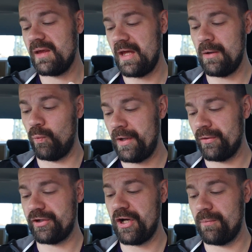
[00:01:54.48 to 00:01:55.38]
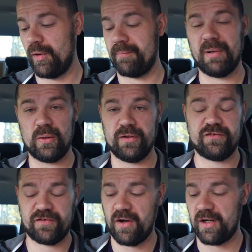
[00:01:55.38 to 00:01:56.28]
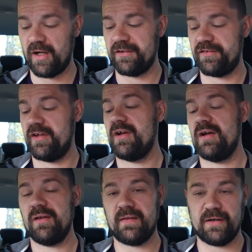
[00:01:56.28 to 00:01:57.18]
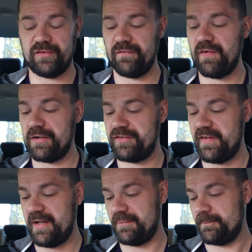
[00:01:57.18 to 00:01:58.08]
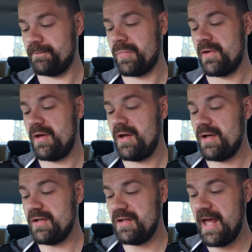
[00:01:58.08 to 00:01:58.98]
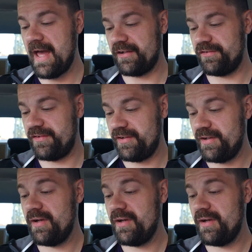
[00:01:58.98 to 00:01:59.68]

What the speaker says: it will come with bonus Stardust. There's the first thing. Next,